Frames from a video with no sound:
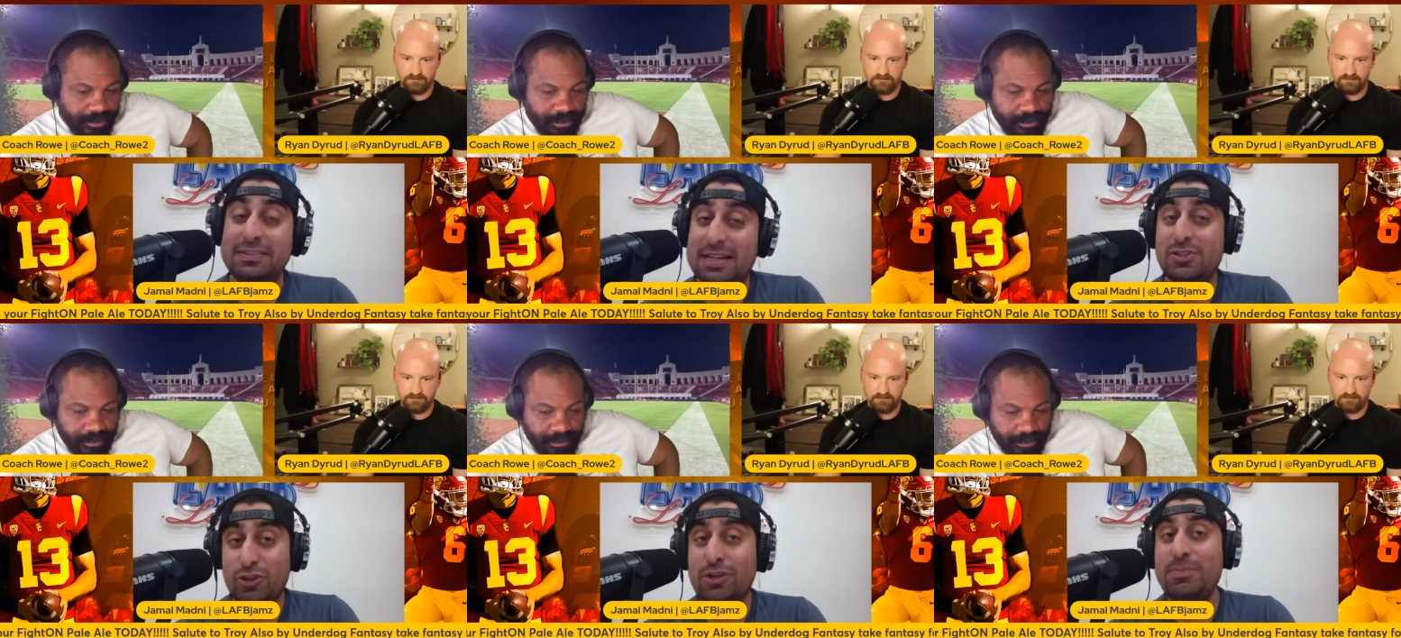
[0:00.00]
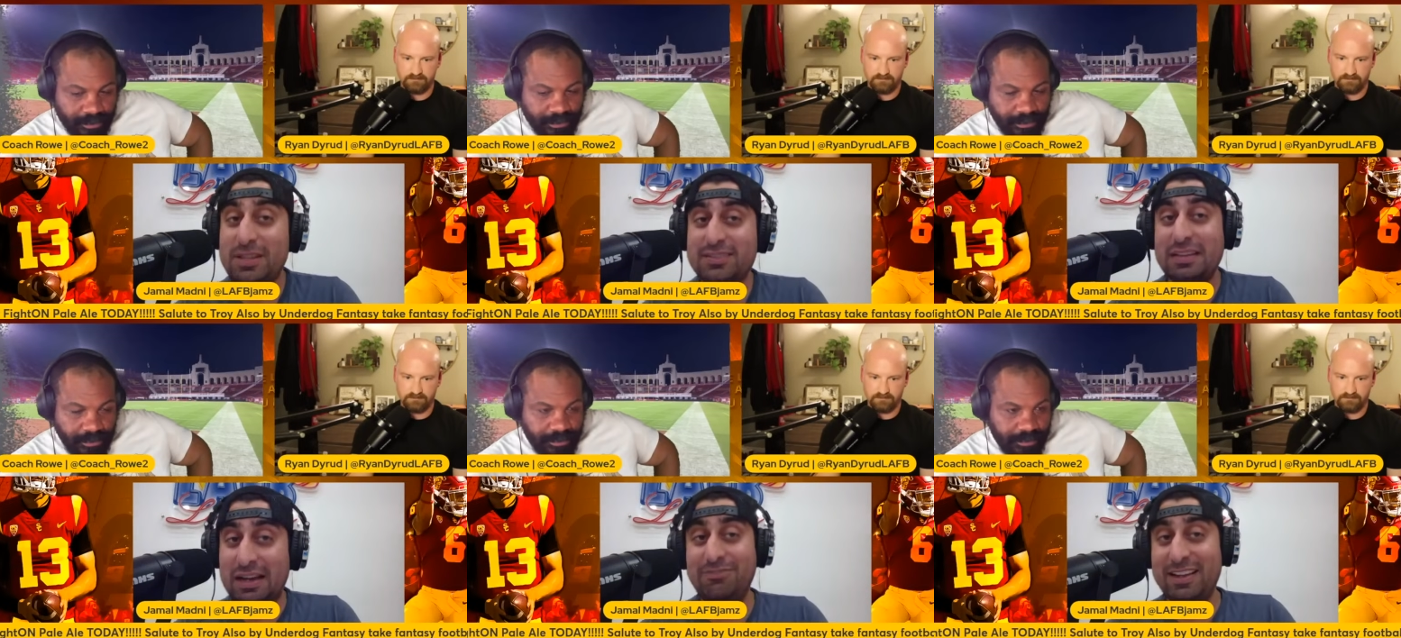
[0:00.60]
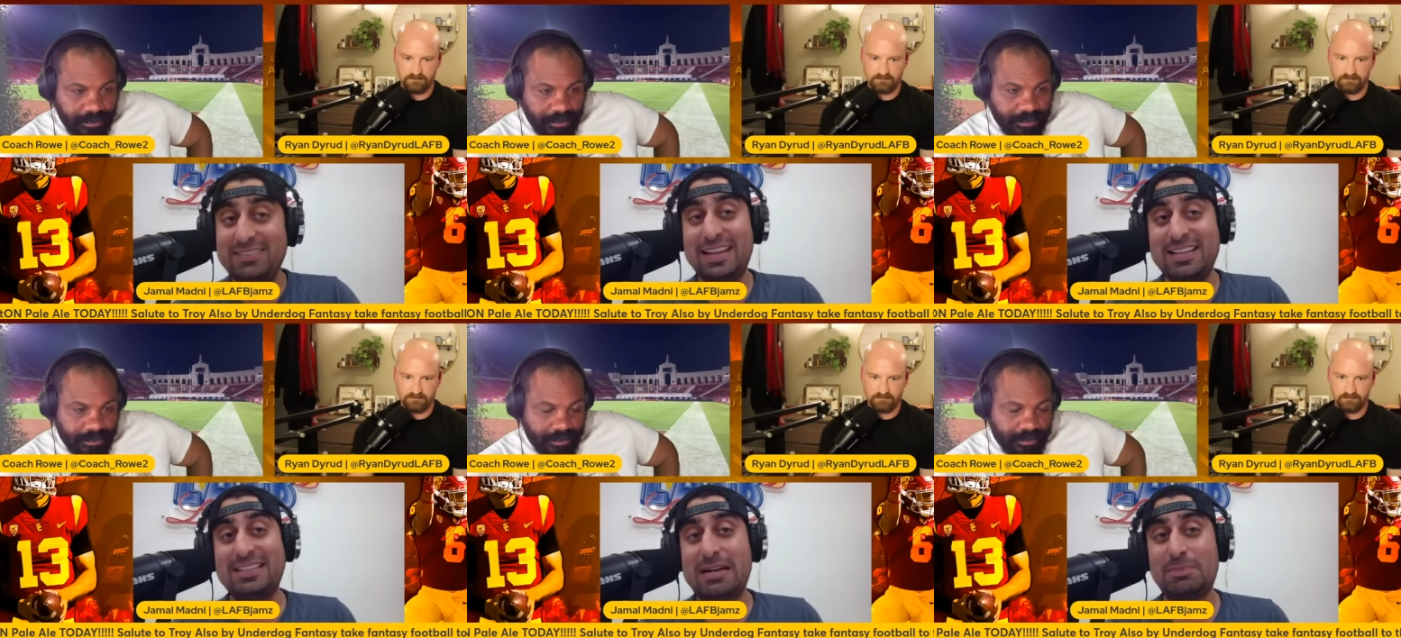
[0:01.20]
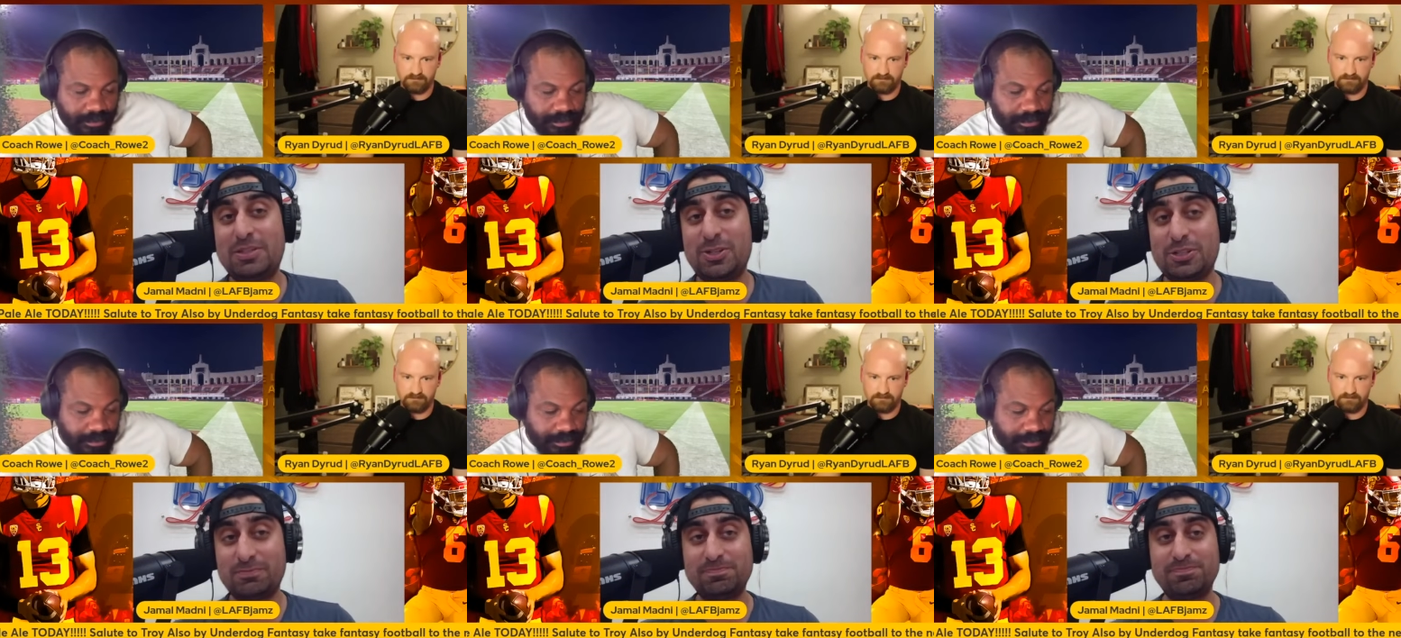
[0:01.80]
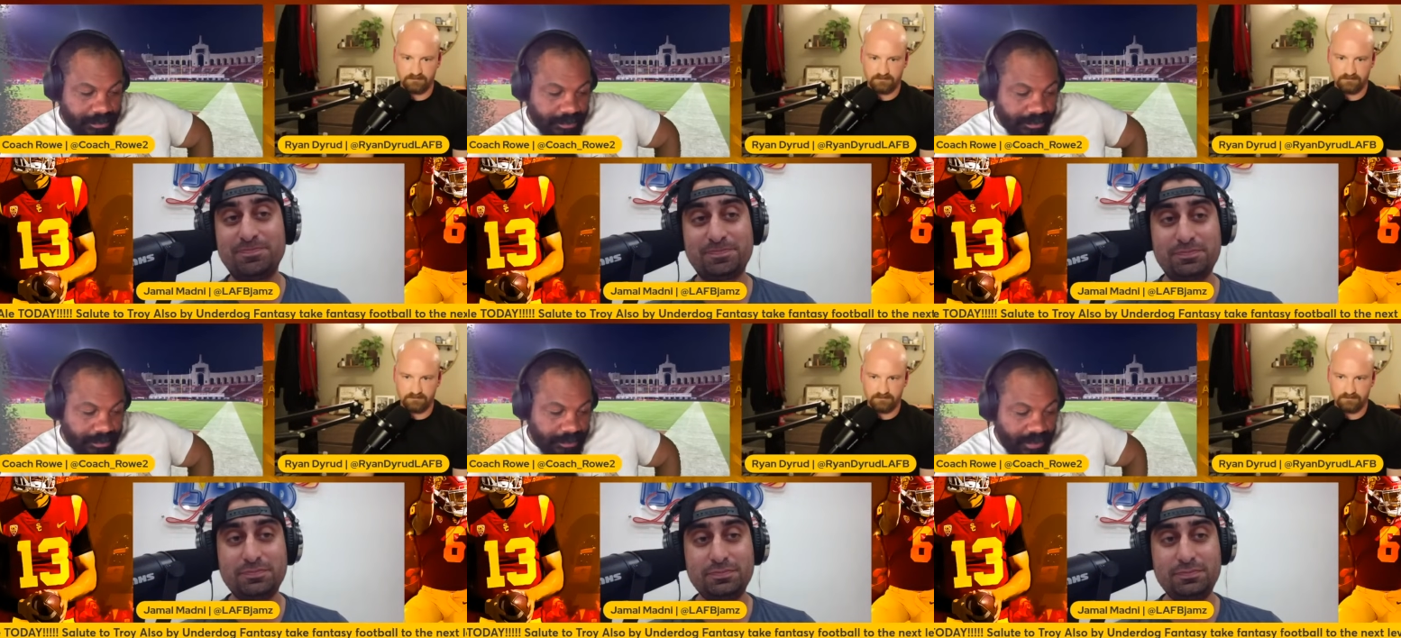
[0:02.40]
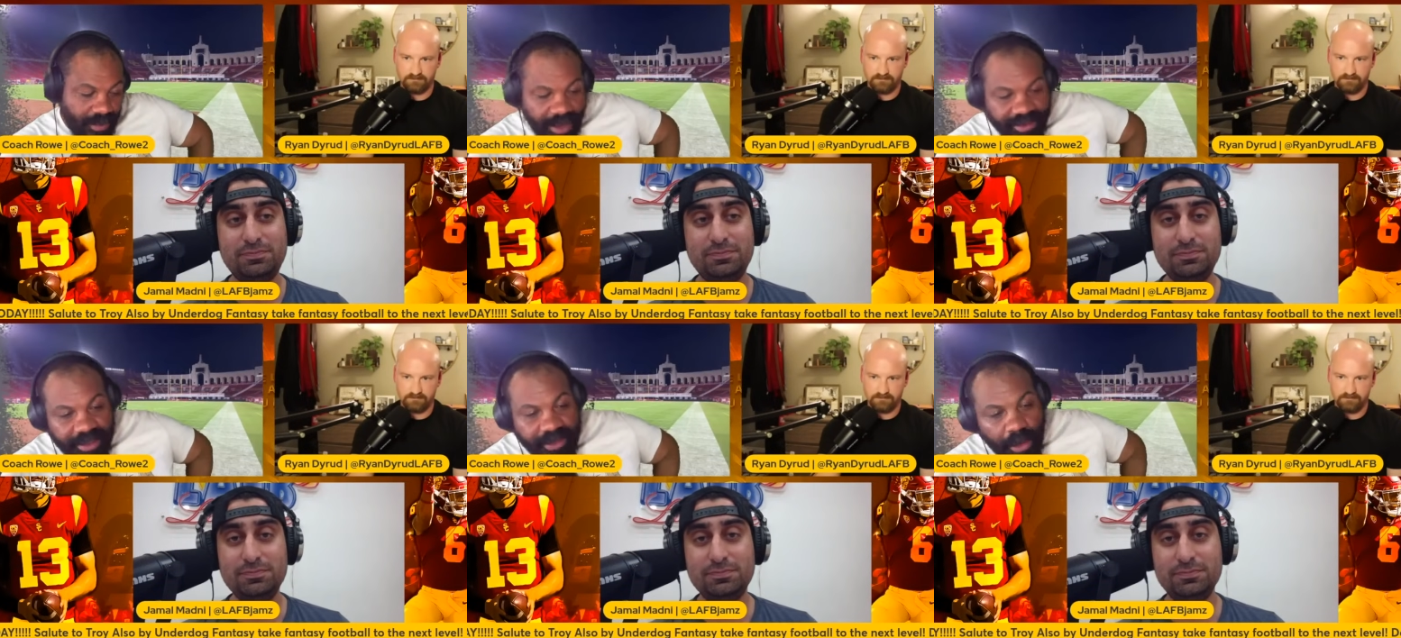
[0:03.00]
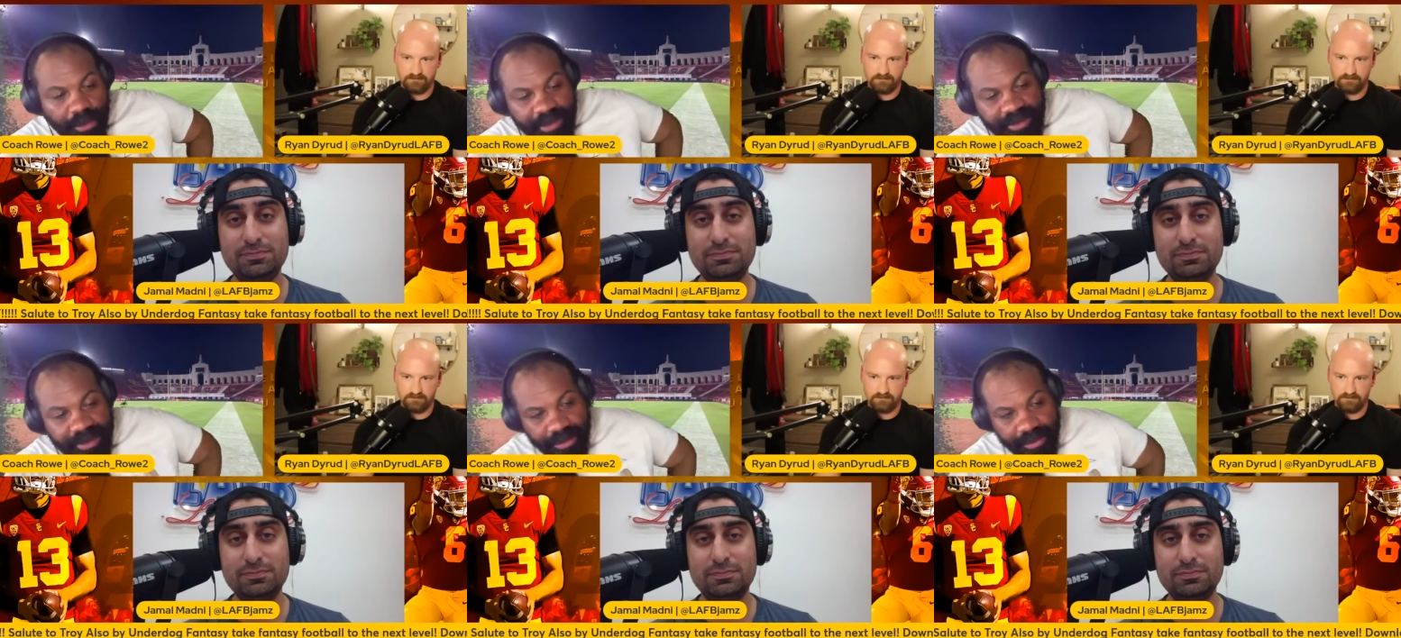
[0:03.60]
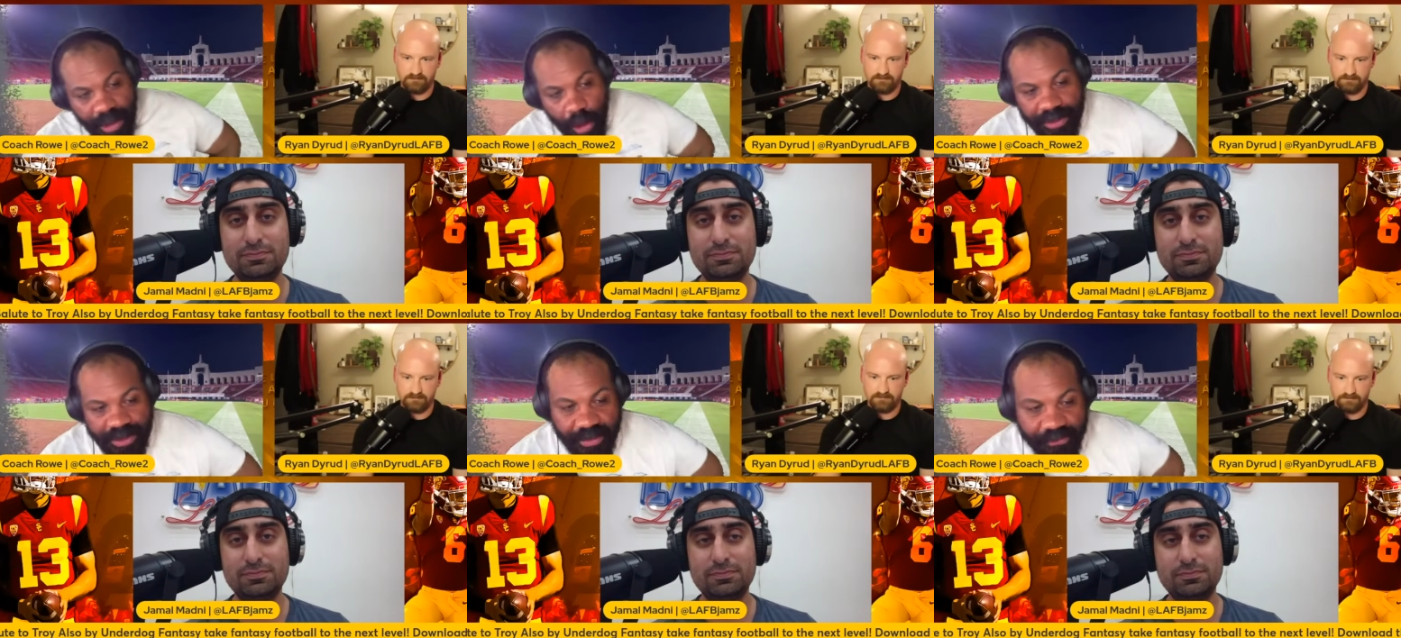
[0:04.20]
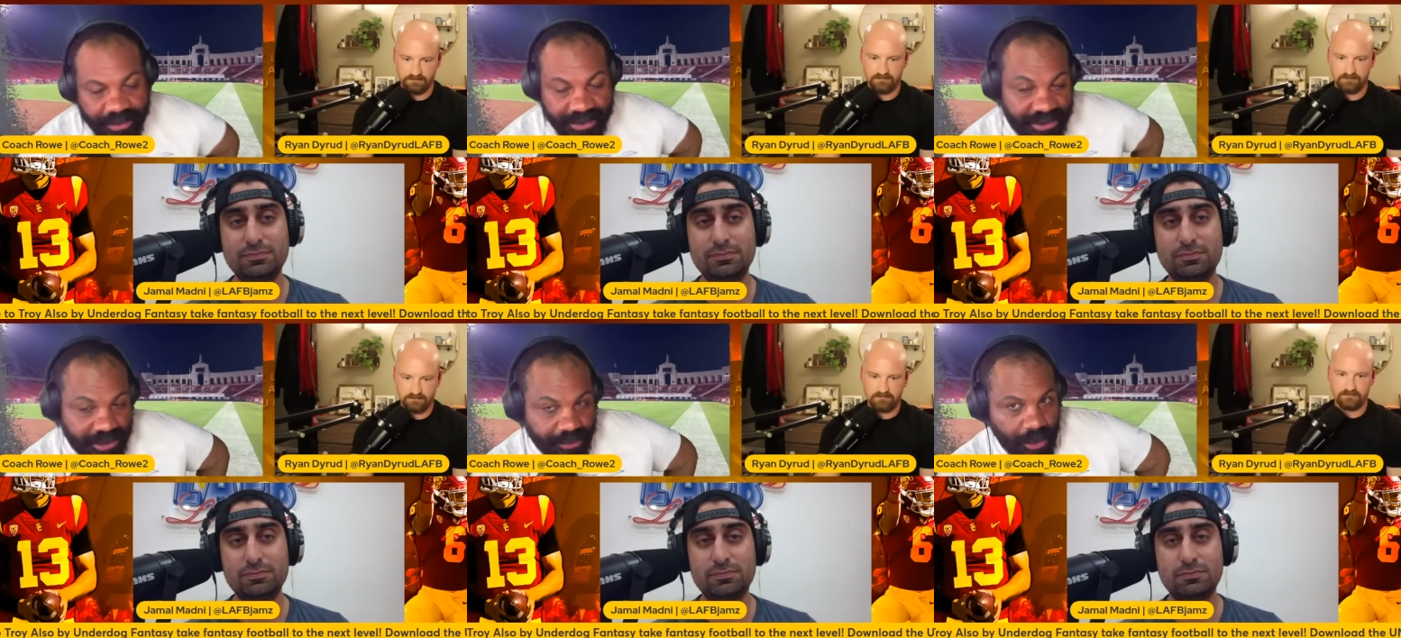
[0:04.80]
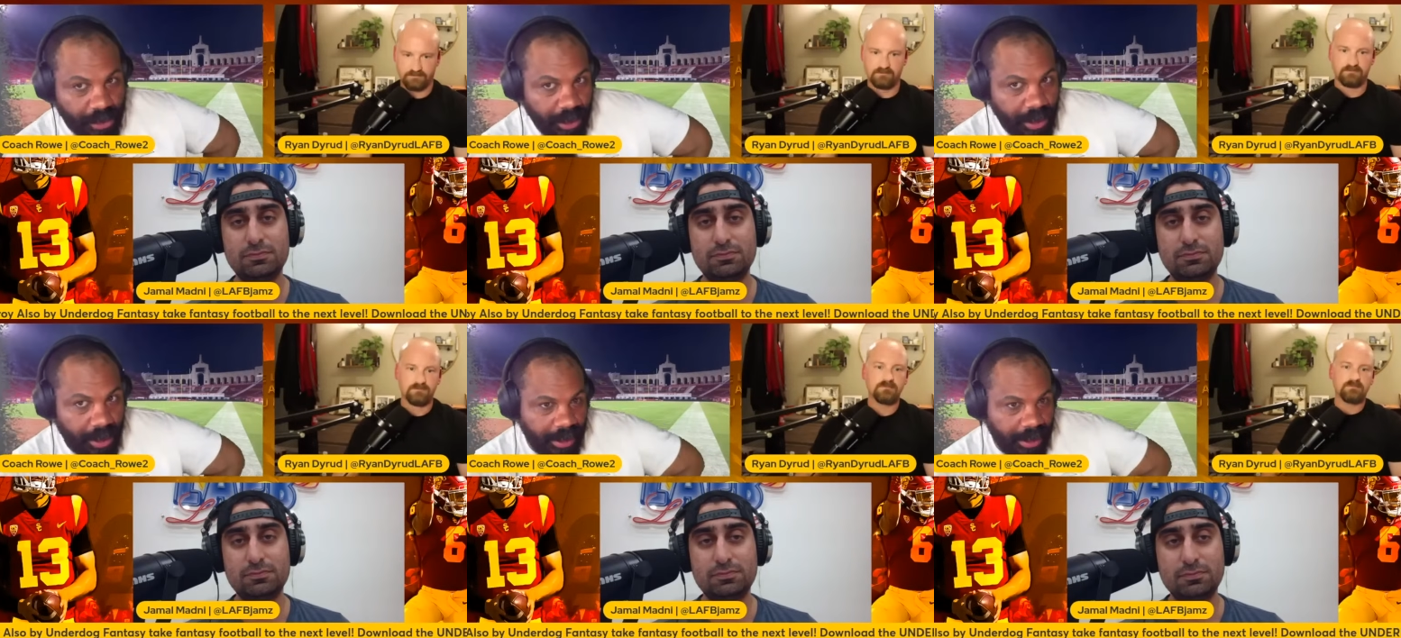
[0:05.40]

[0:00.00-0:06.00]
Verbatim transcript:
Speaker 1: That's going to be a tough head to head competition.
Speaker 2: I think the I think the only difference is Jamal and,